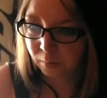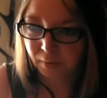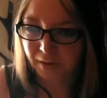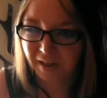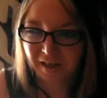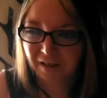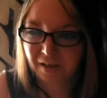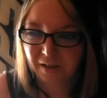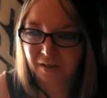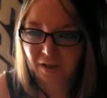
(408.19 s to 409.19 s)
But
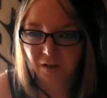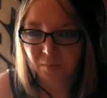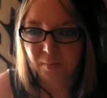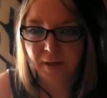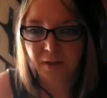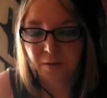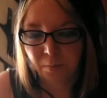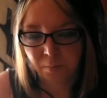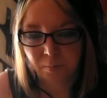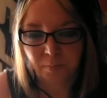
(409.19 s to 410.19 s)
they sell them by the
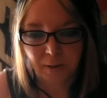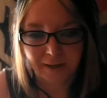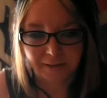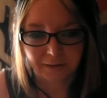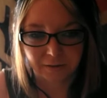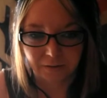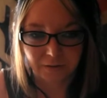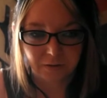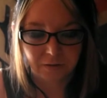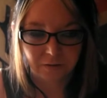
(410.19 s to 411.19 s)
boxes.